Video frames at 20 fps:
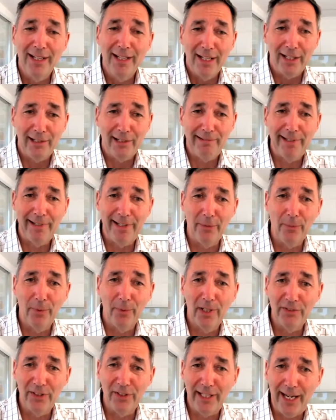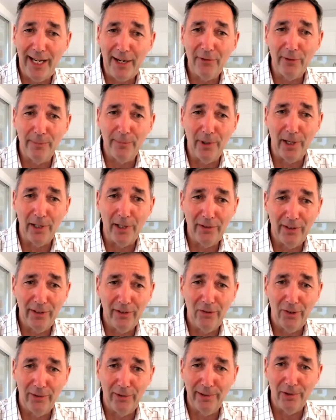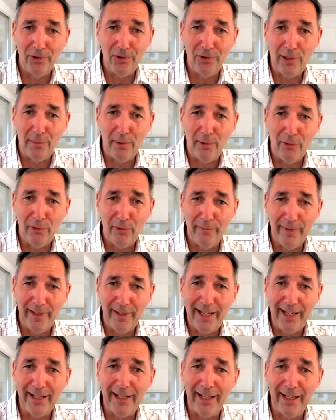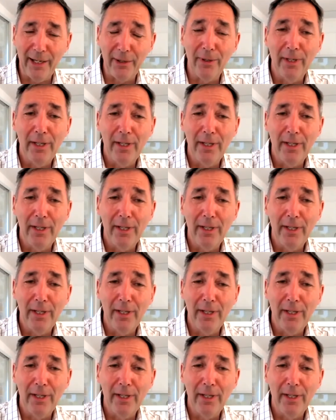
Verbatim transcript: credit worthy counterparties, you're in trouble from the get go.